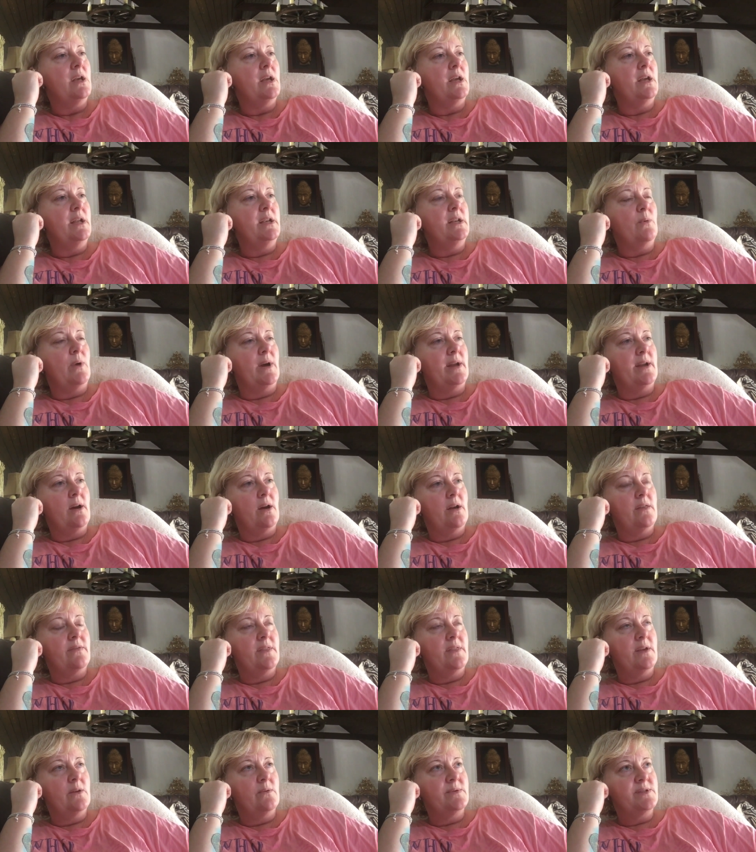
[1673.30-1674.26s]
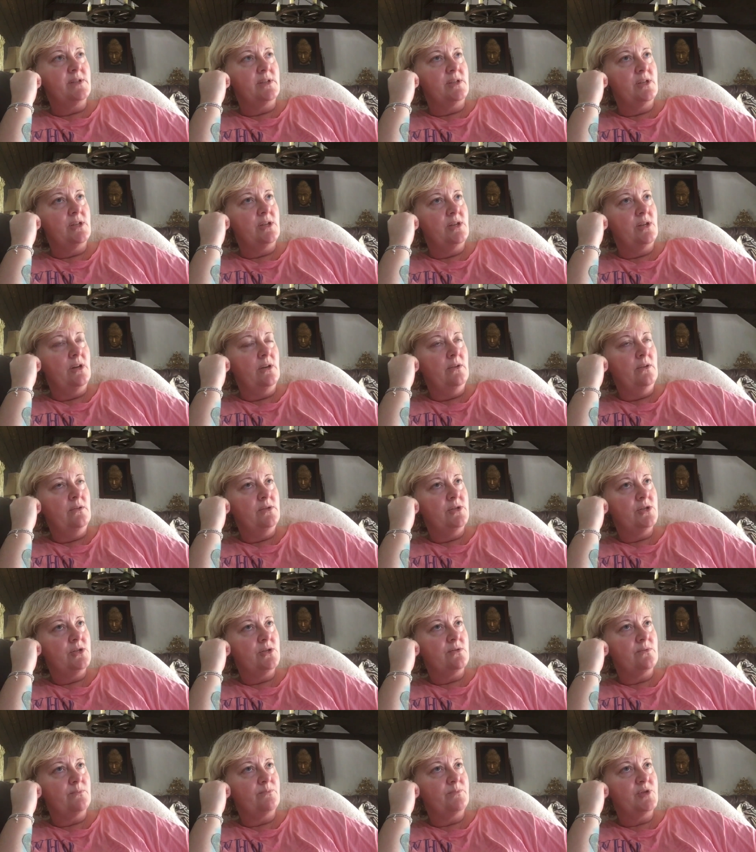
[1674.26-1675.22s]
Anyway, there was a
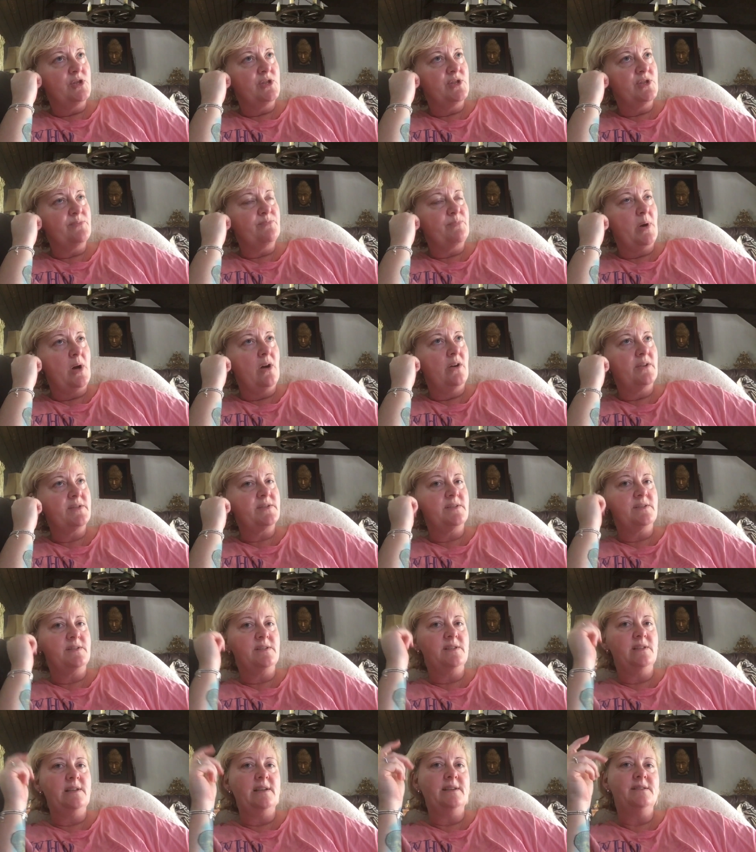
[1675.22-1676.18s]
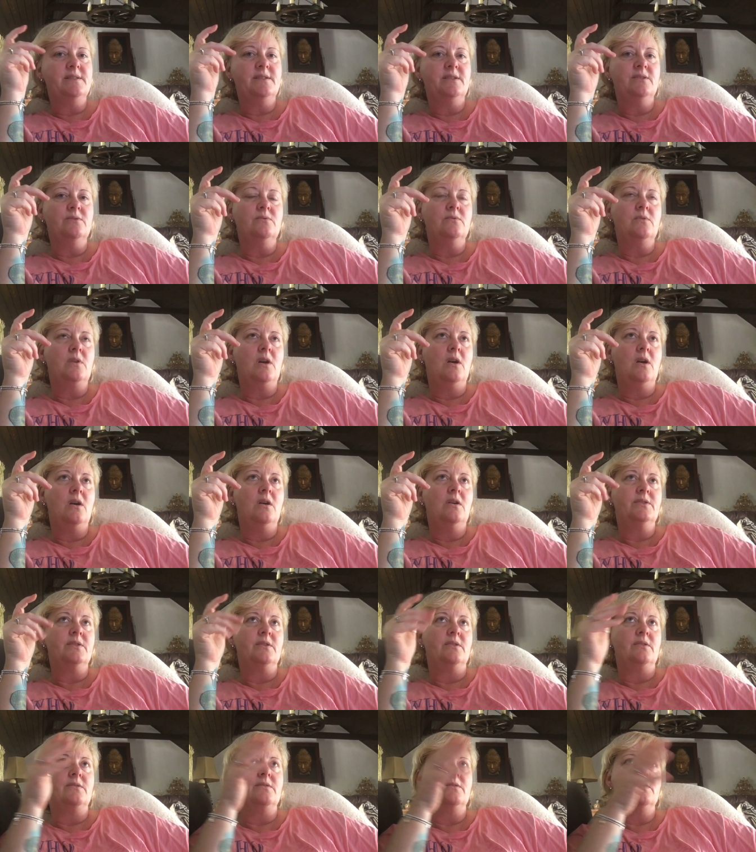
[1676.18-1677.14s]
huge, just past the Celestial
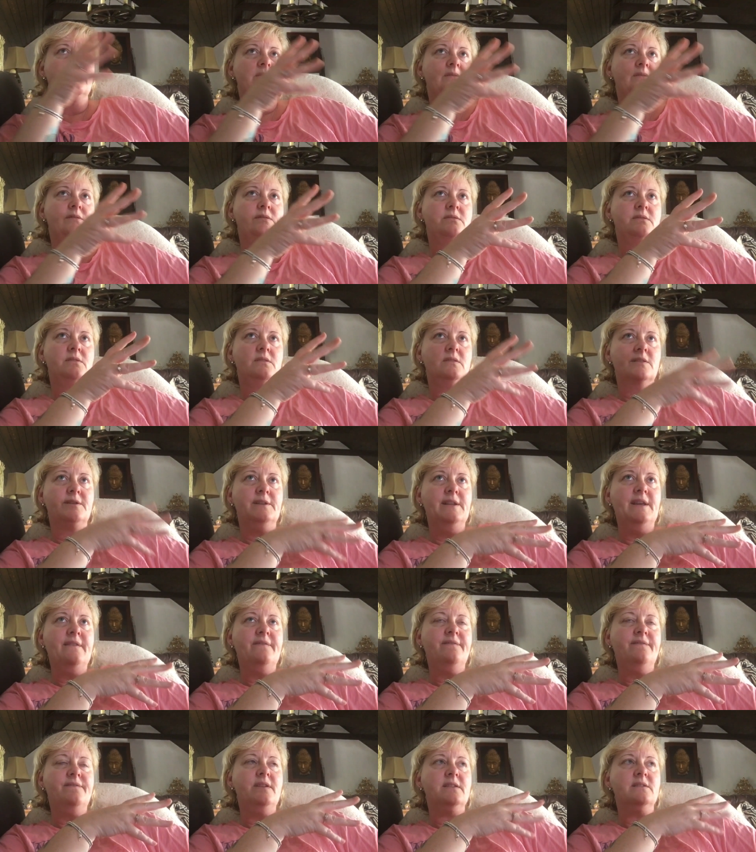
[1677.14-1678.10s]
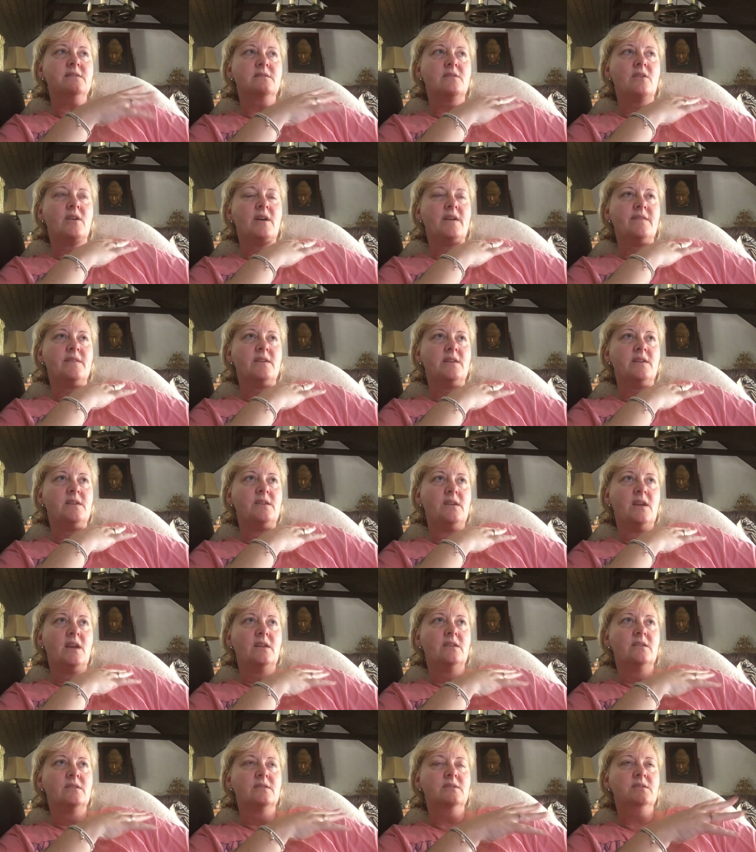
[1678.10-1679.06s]
Gardens, to the left there's like the
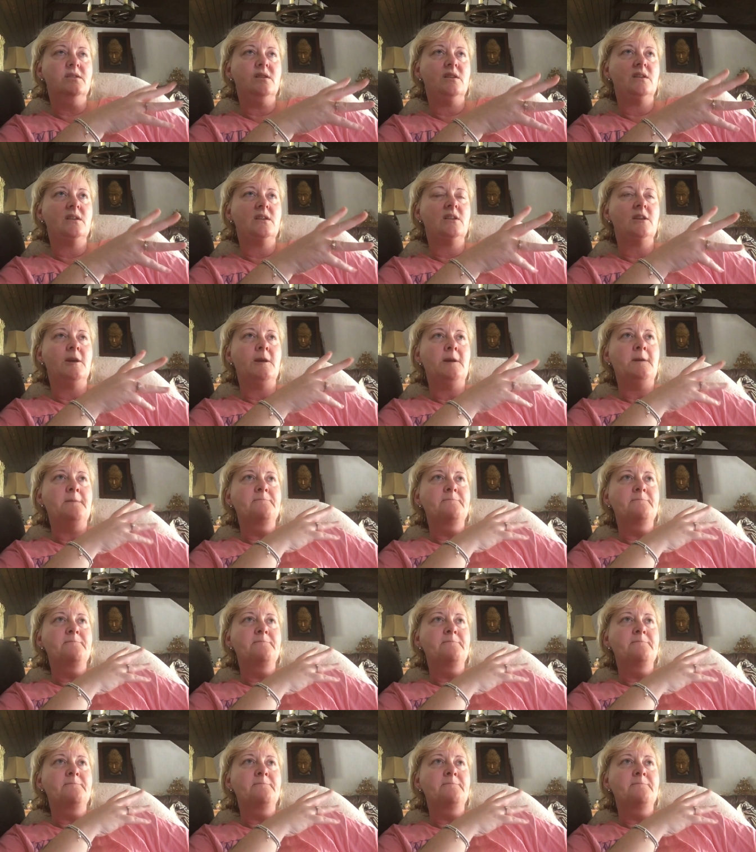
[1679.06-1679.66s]
energy